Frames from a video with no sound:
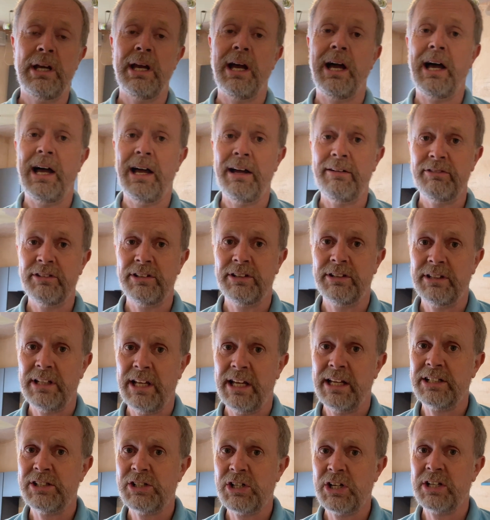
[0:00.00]
I haven't
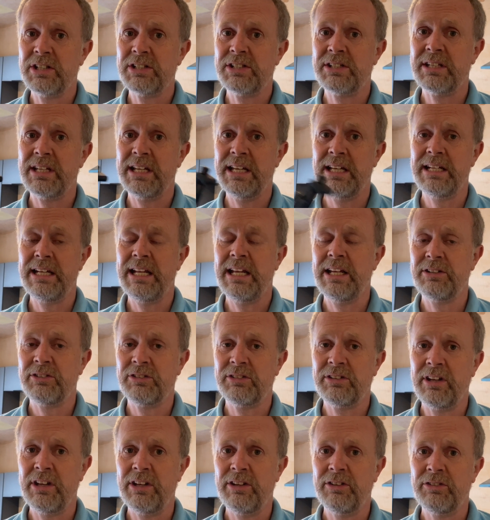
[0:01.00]
had a chance to get
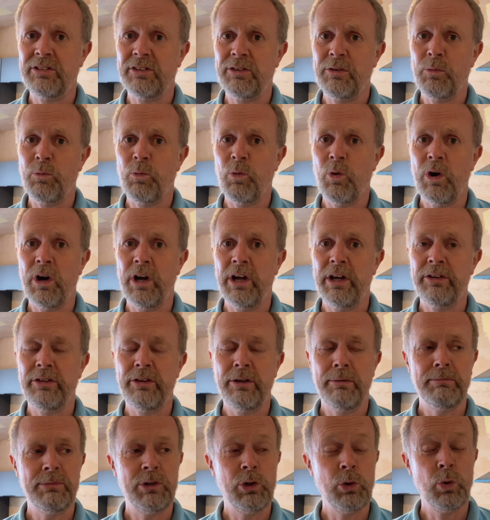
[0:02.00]
downstairs and wire
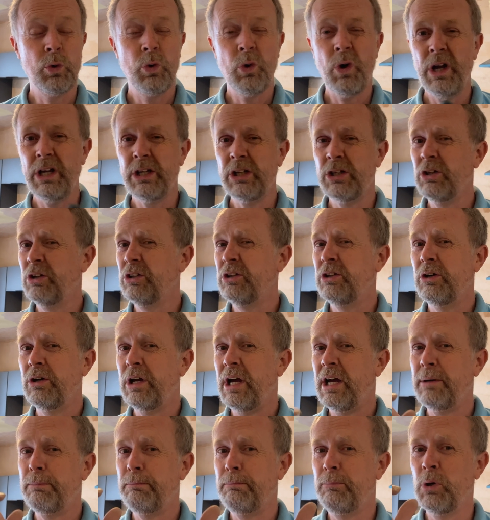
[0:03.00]
them. They were quite good. They
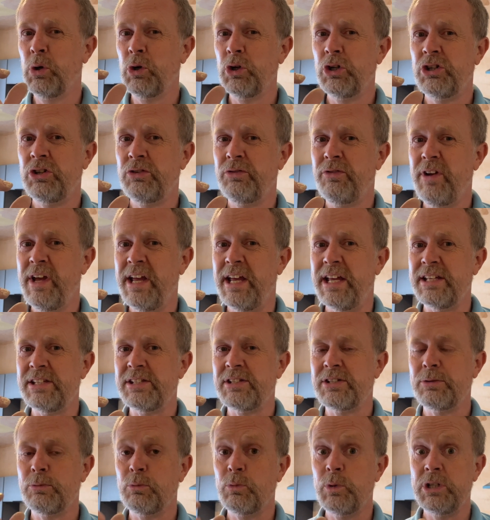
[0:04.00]
had push
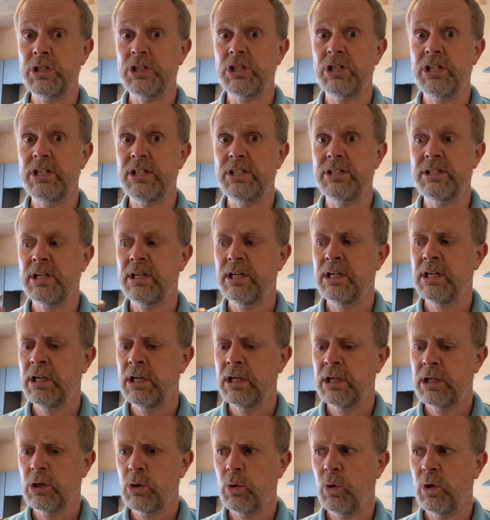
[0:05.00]
fits, which is
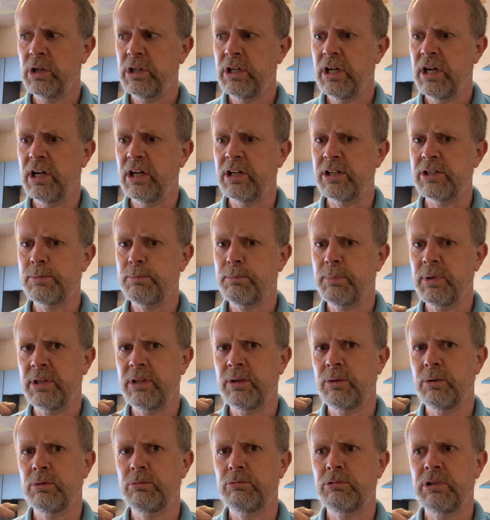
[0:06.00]
quite nice, but they
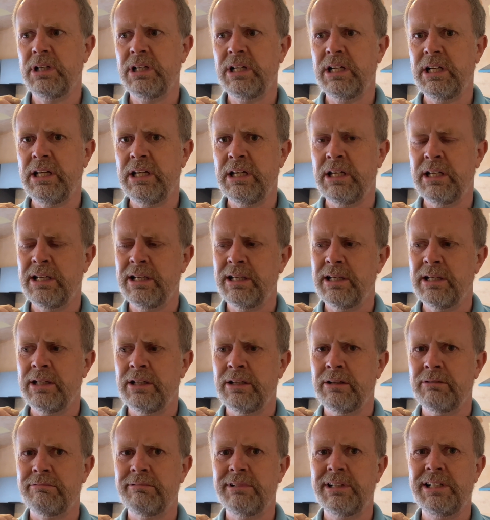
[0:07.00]
were really,
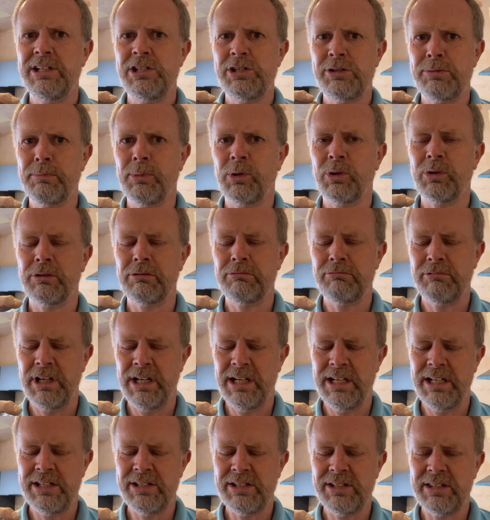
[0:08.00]
really small and
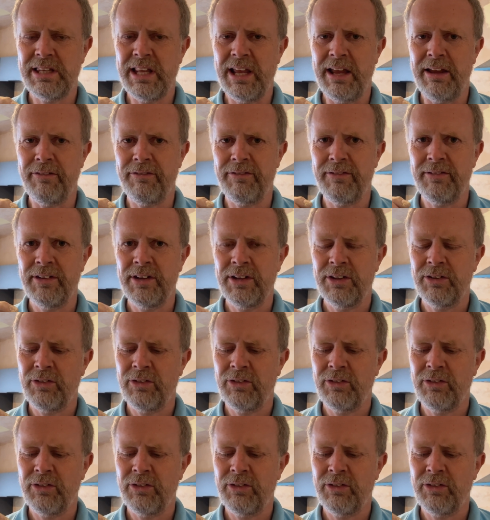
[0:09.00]
really stiff.